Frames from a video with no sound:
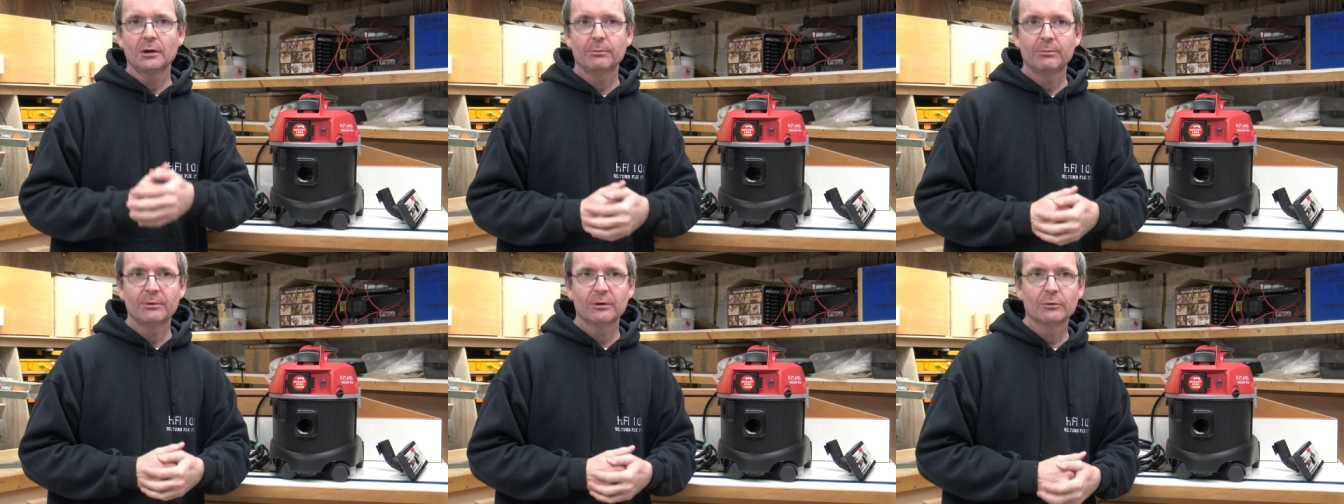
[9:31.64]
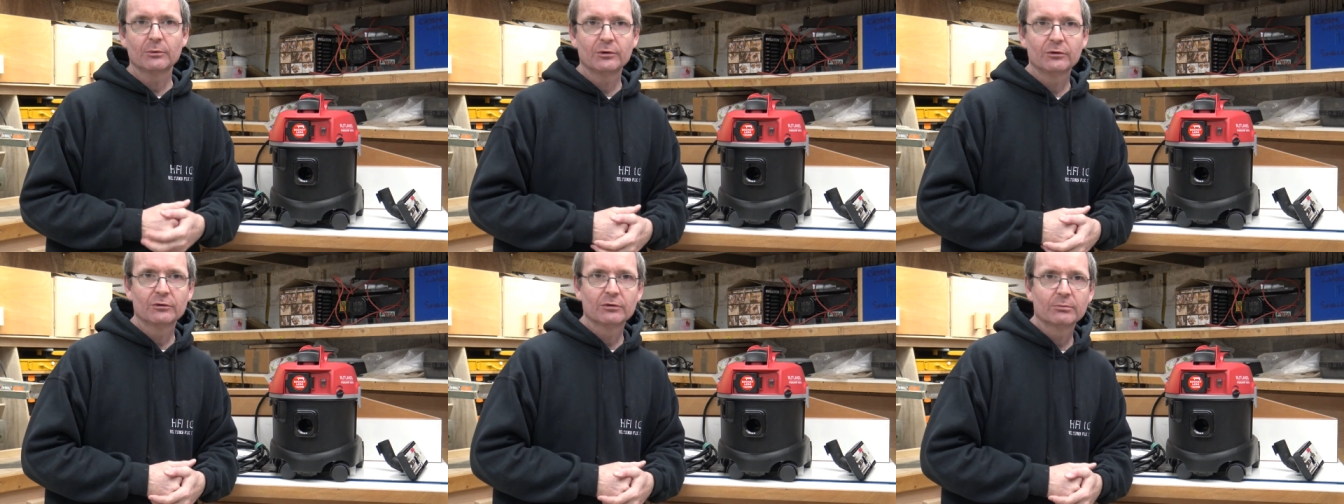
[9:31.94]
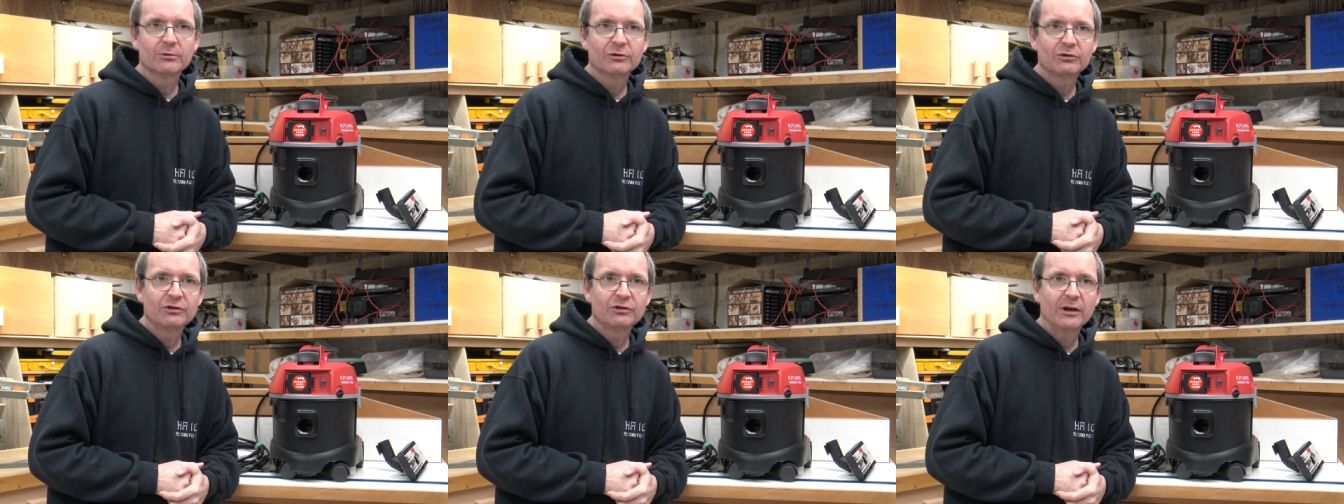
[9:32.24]
built into
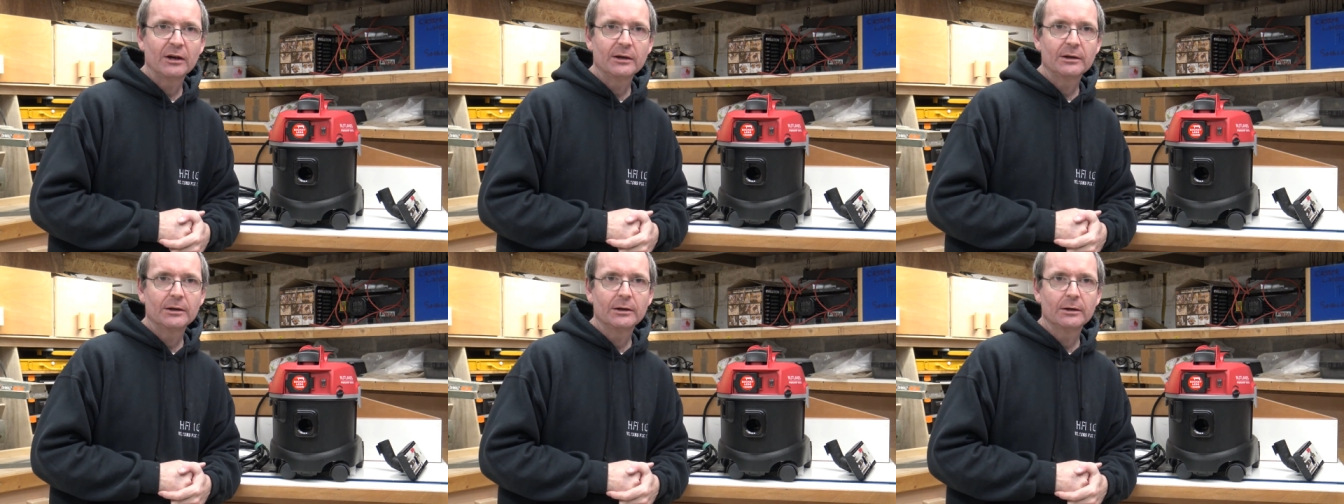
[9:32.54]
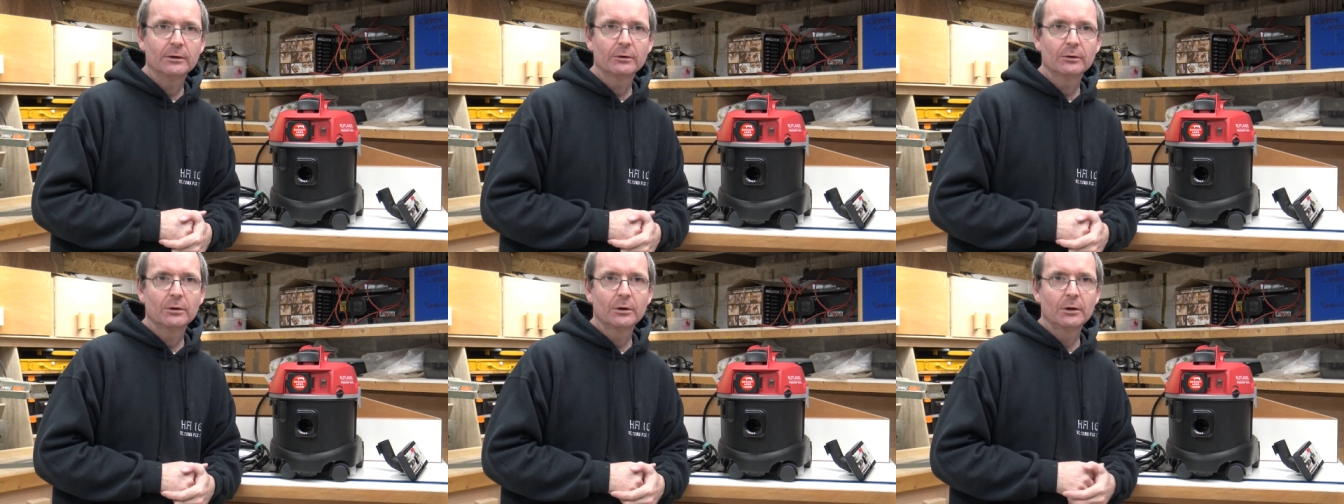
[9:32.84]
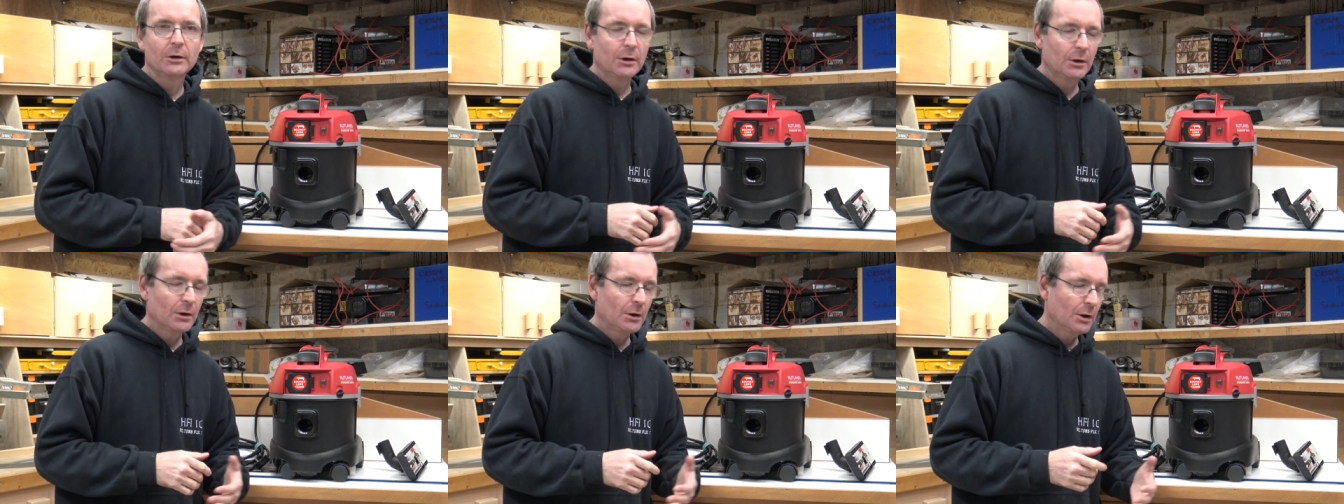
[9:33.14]
my shed here
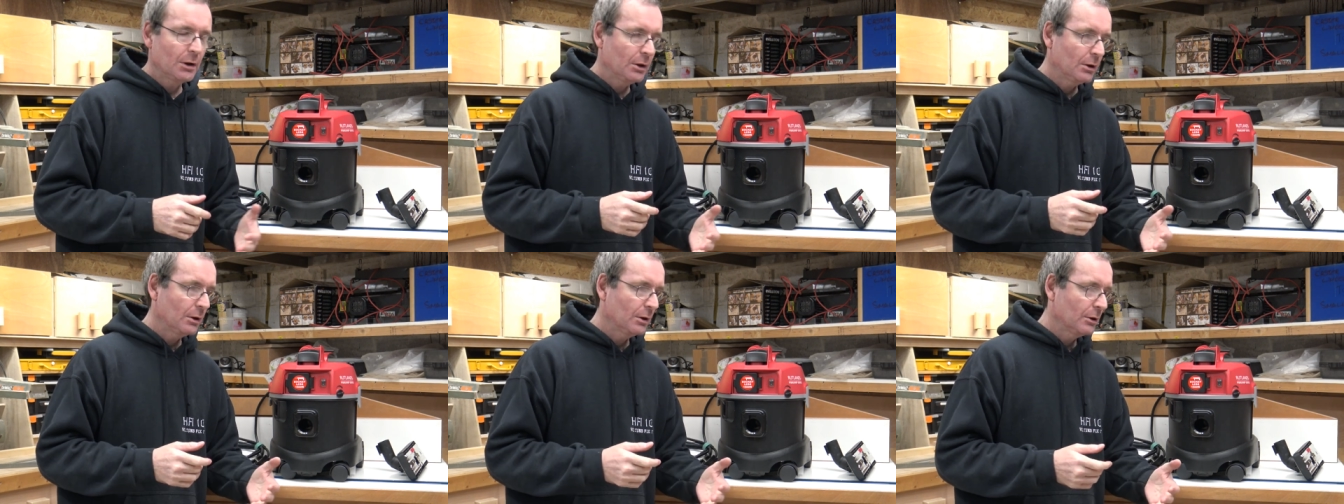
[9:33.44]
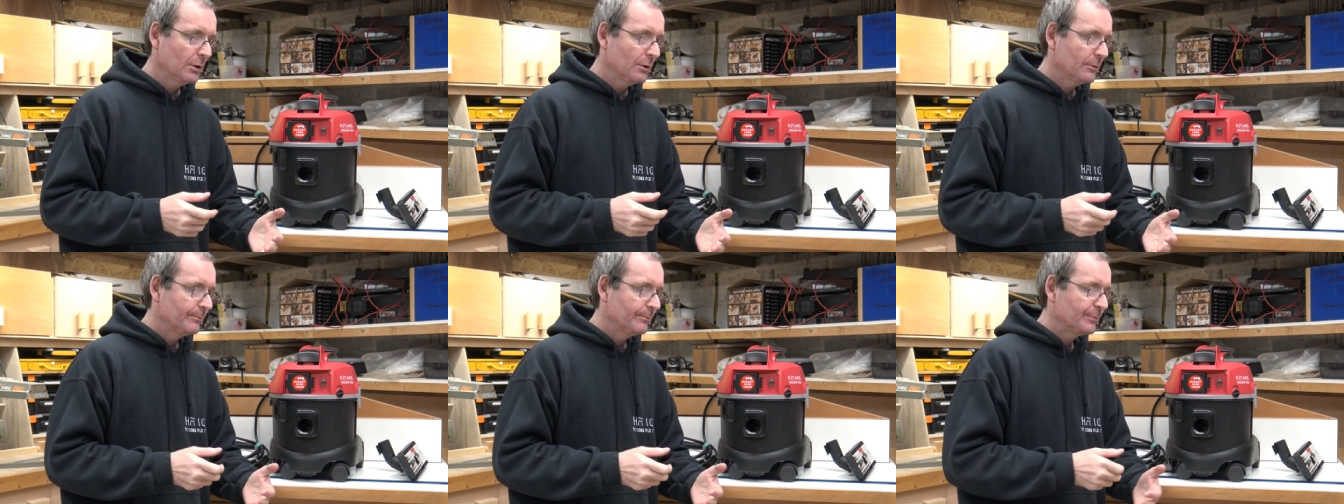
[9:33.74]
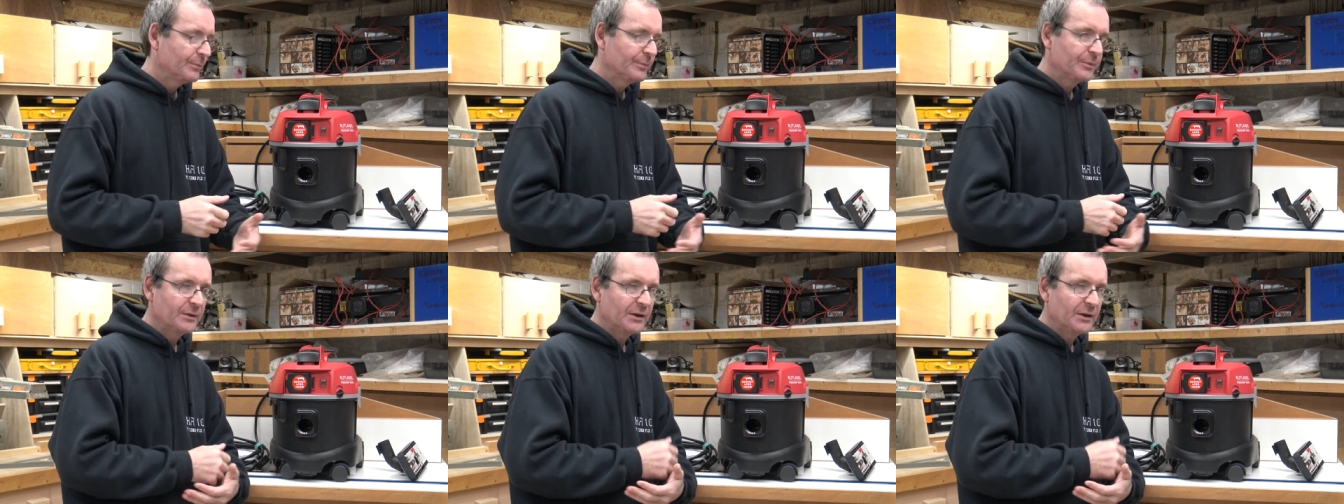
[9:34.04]
um,